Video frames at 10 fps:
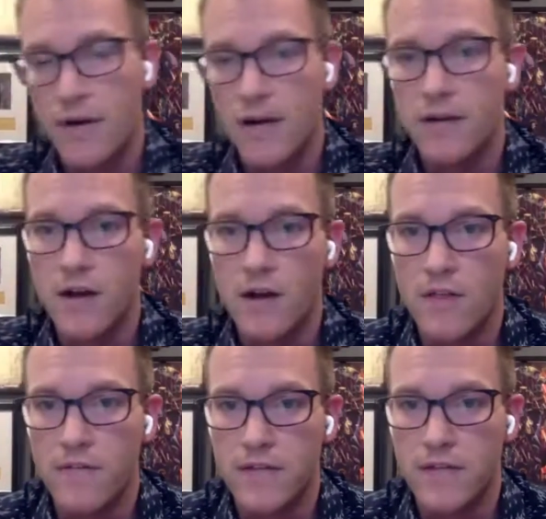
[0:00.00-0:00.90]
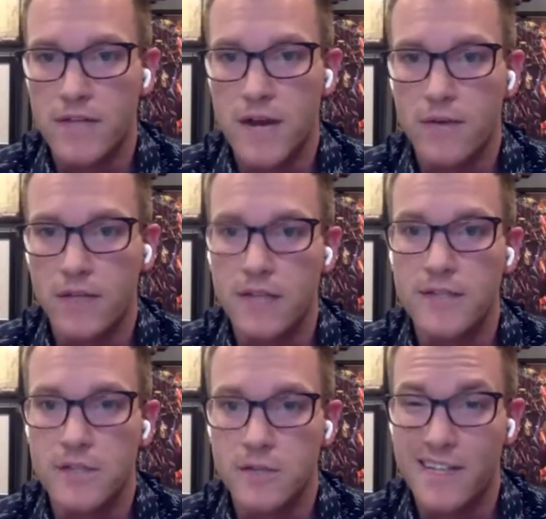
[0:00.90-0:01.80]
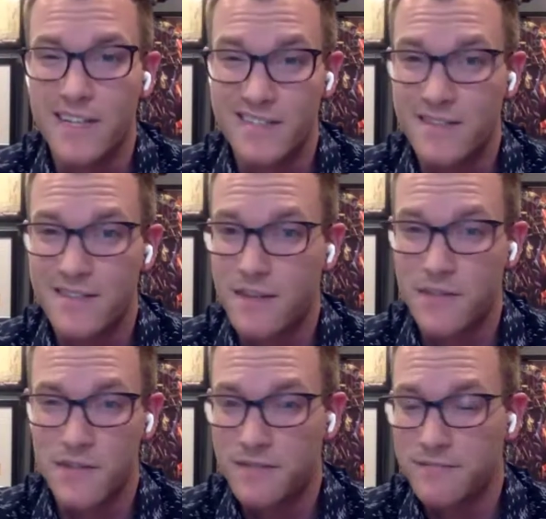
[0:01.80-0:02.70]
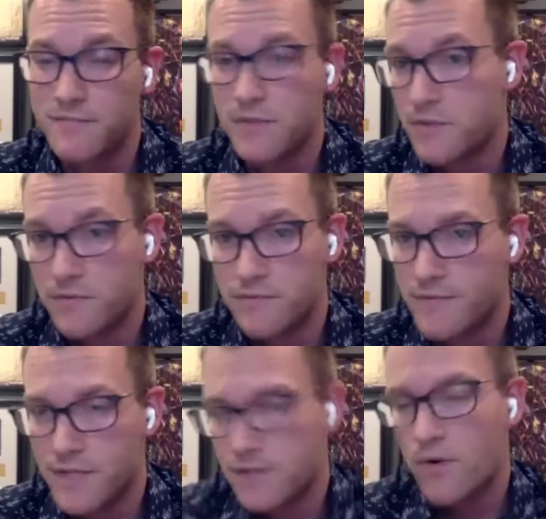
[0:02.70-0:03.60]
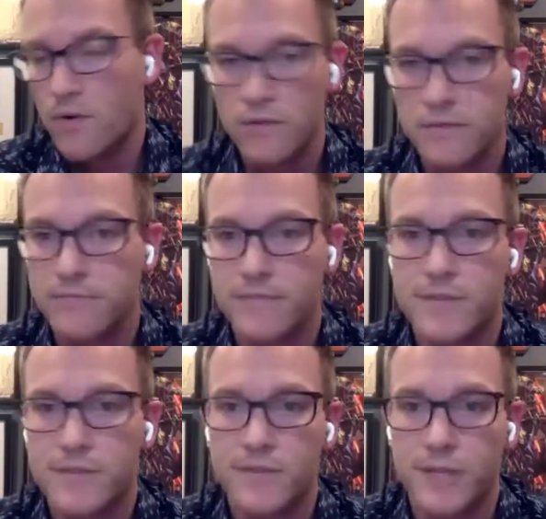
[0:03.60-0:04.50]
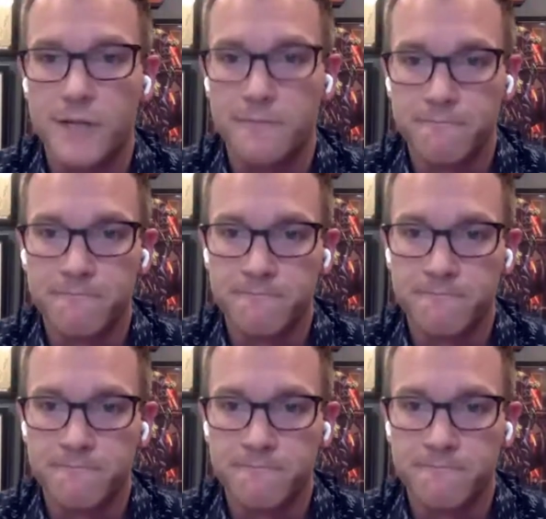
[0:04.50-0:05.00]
area are the videos that I would lean into because those are those two. That's are gold. That's really good.